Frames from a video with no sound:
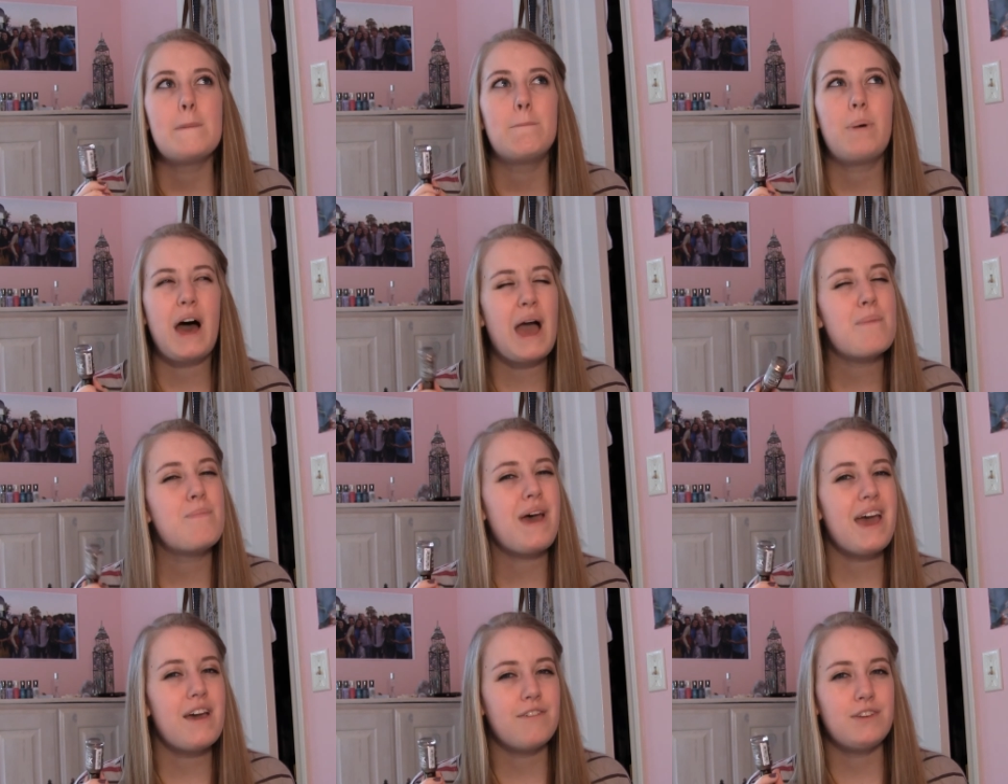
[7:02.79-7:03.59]
But I
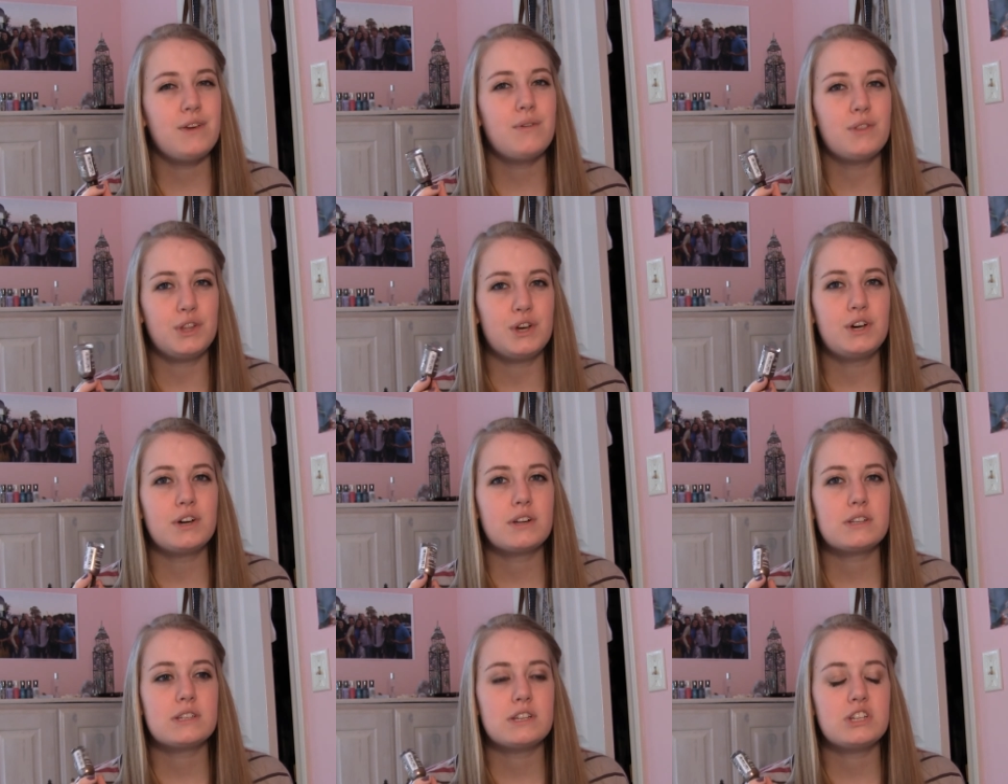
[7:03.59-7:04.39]
bet if you
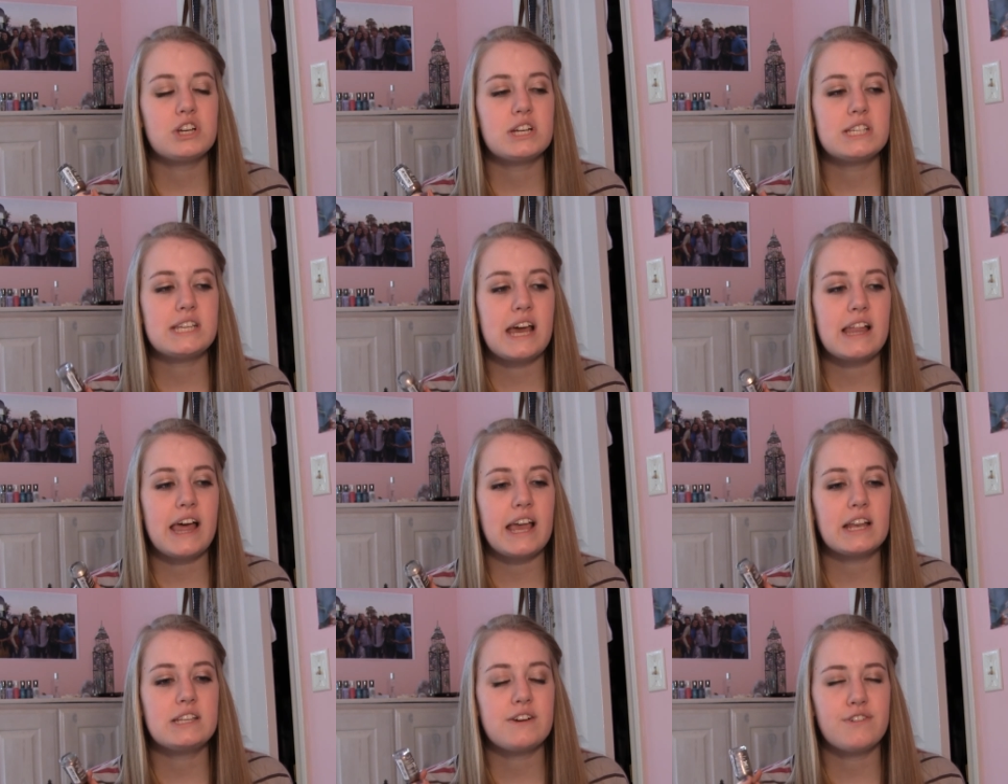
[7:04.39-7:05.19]
looked just at
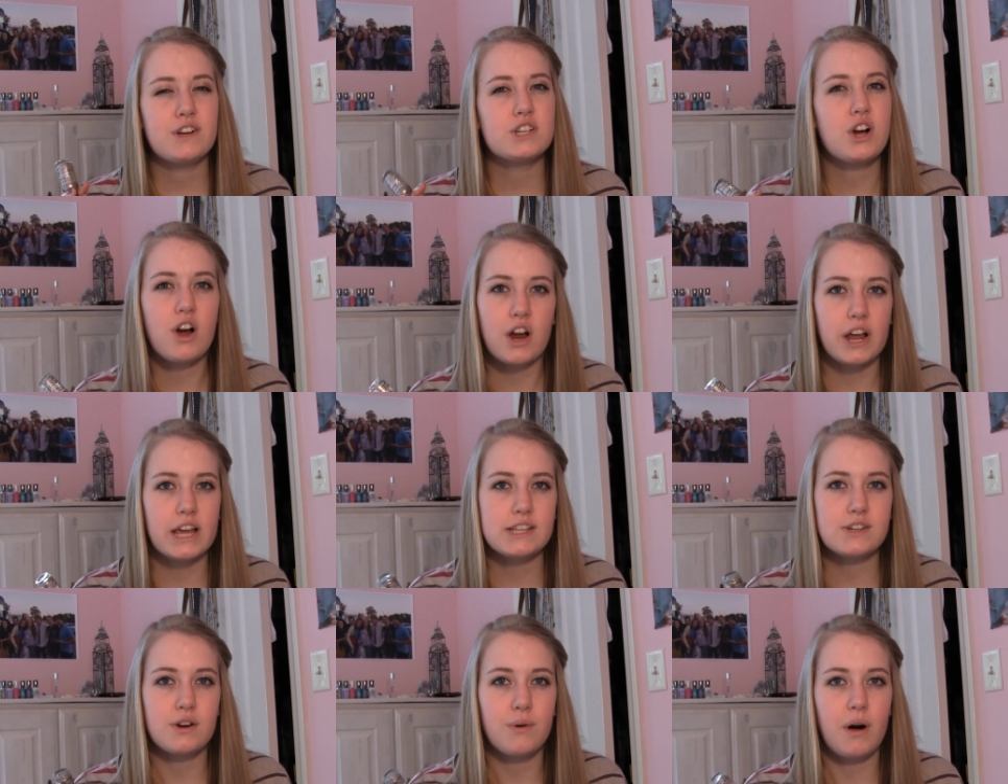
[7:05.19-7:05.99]
like different
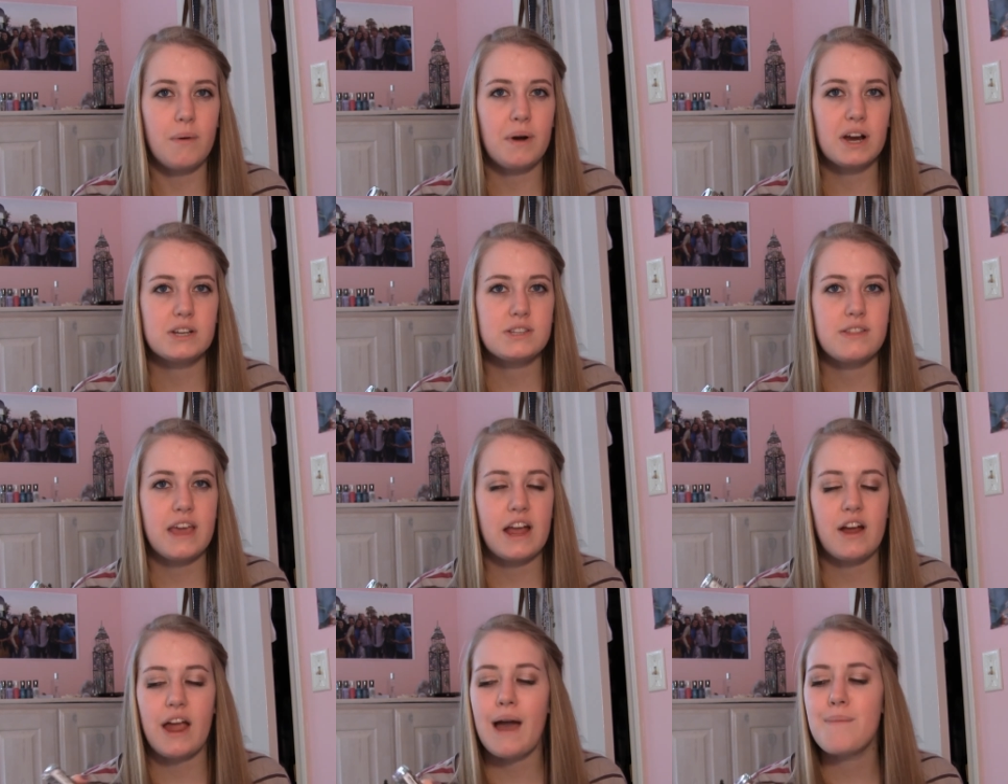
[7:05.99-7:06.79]
Targets or Walmarts in the
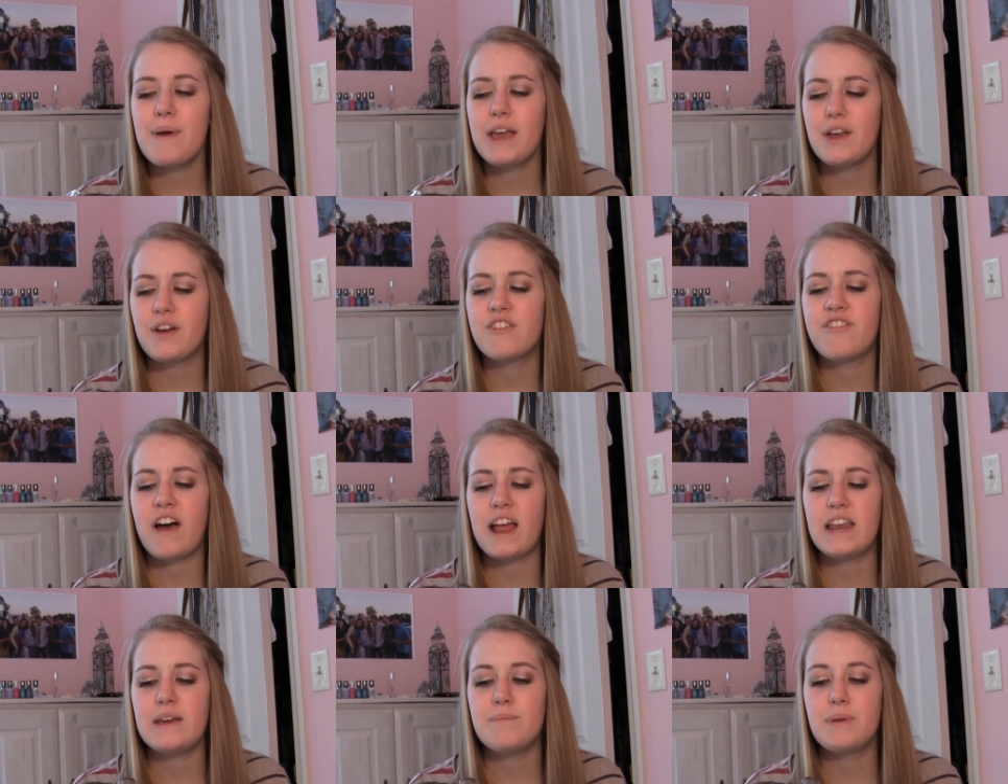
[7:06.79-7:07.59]
area, I bet you could
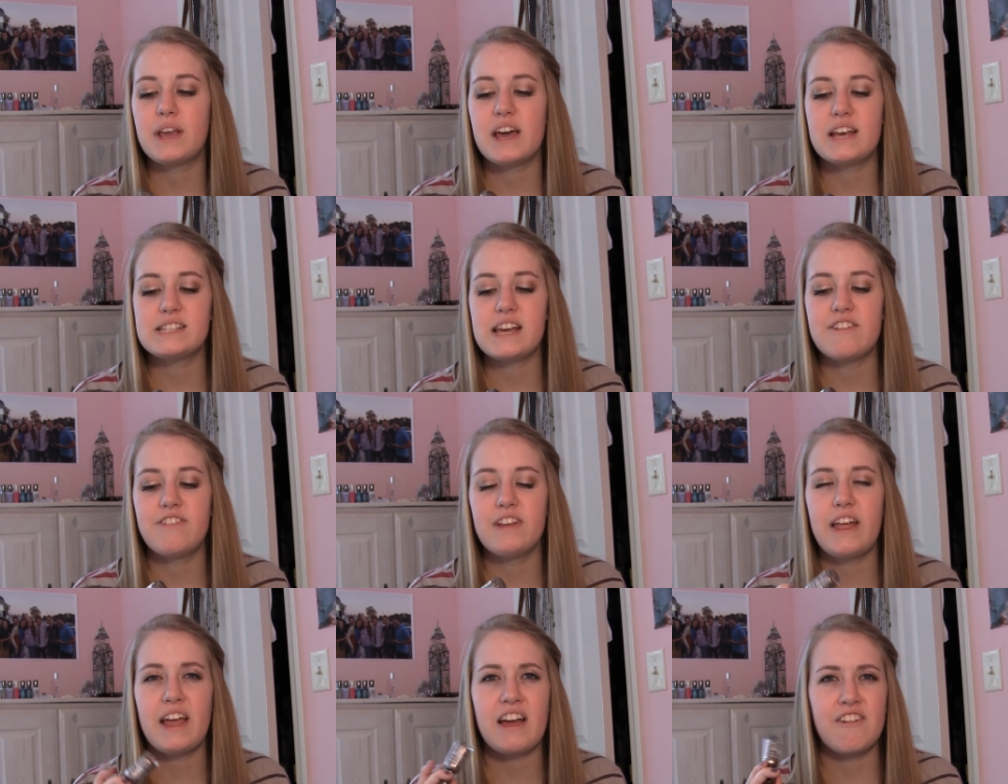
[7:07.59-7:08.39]
find it, because I
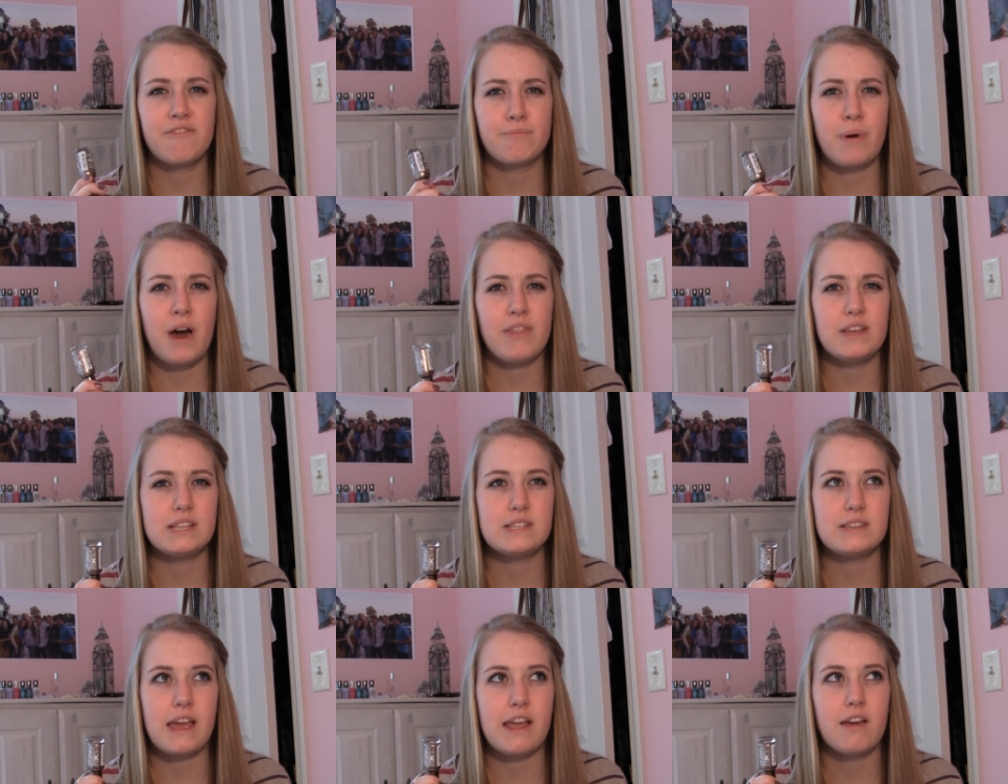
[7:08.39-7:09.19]
feel like I've bought
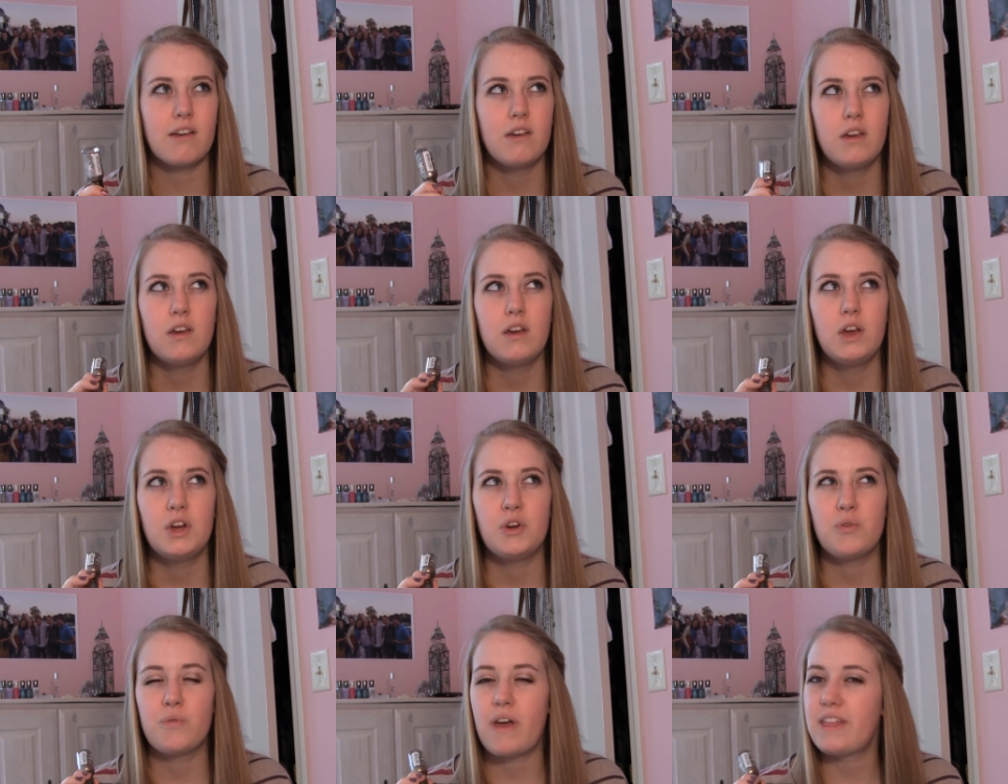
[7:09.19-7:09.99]
this like
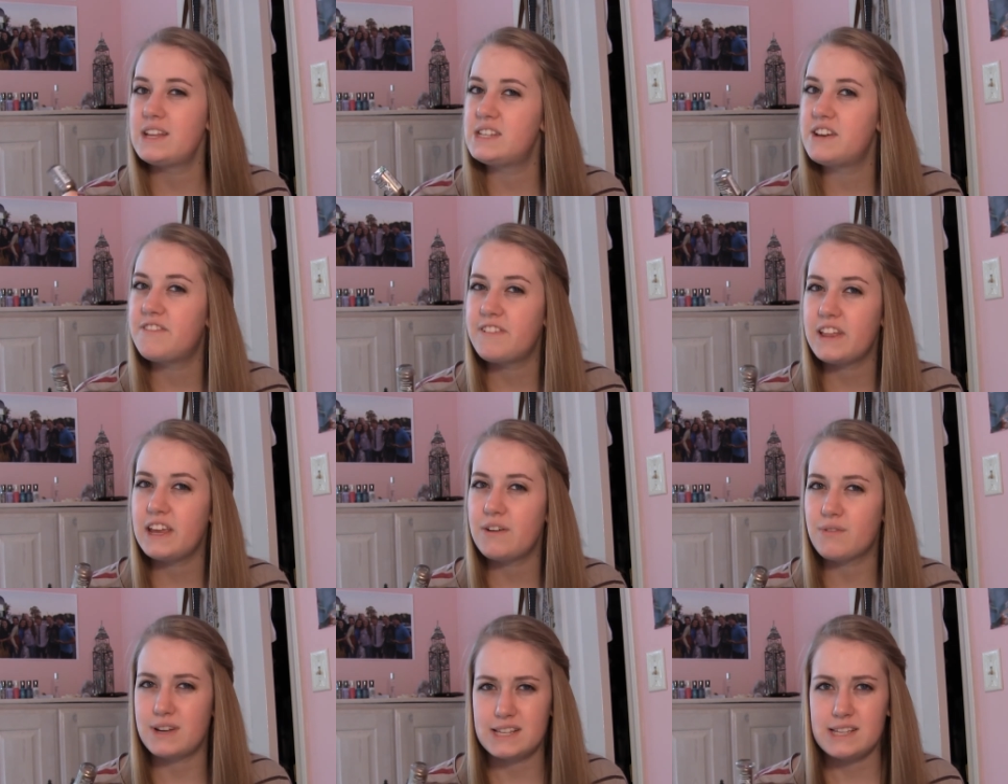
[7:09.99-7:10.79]

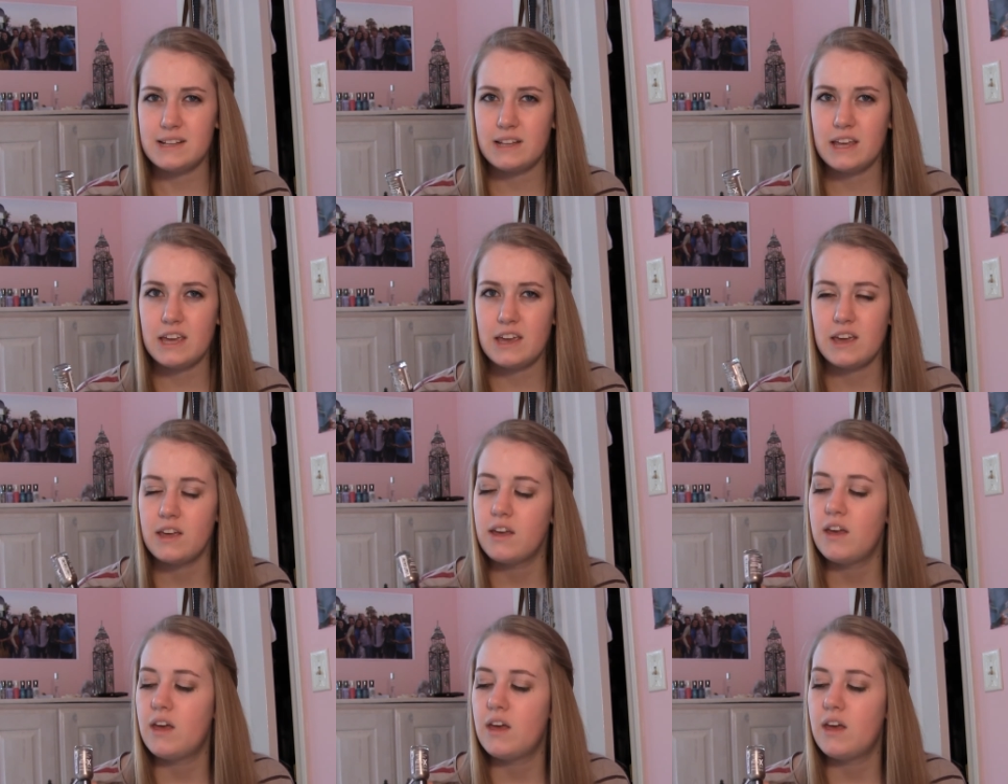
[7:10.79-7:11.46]
relatively recently.